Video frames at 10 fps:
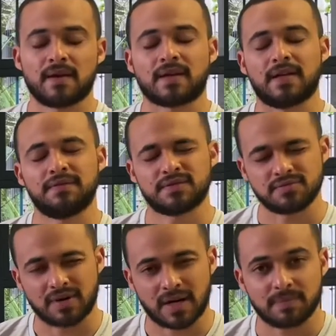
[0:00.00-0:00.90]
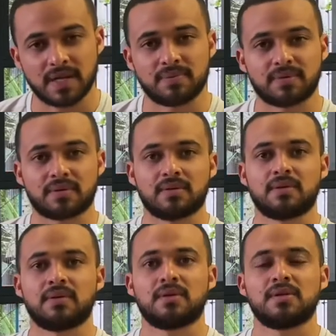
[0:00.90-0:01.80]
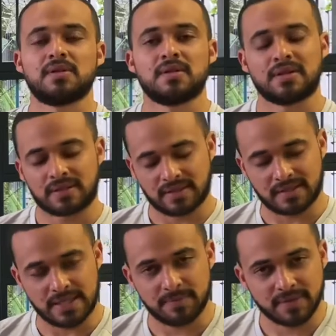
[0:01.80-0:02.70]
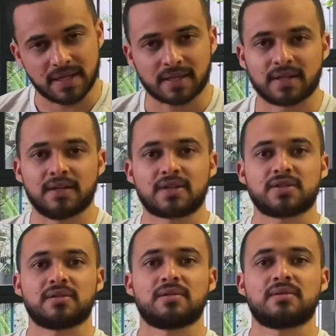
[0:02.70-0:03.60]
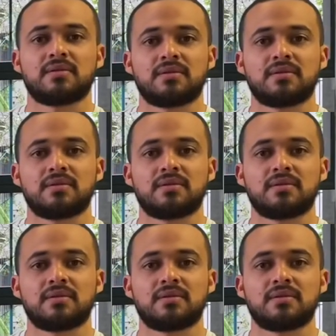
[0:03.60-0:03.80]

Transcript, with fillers: Give to the right people, deepen that connection,